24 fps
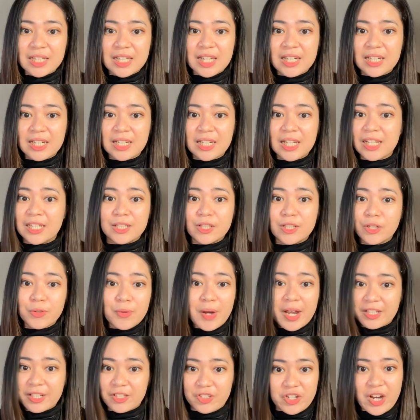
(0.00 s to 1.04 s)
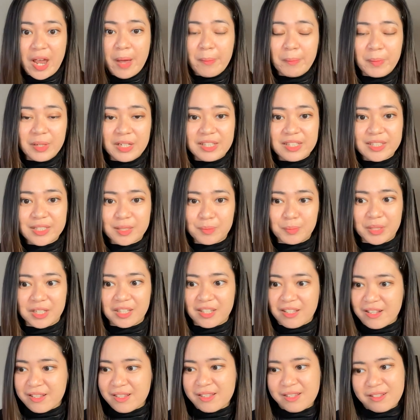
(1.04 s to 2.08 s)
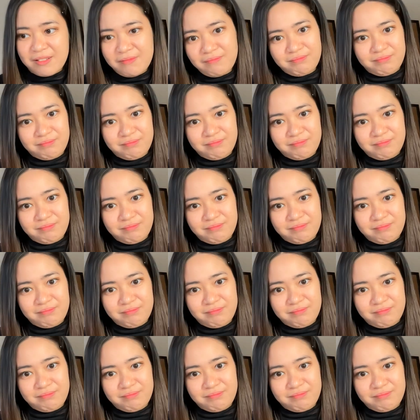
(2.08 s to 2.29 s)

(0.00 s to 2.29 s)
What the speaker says: in incorrect Japanese, because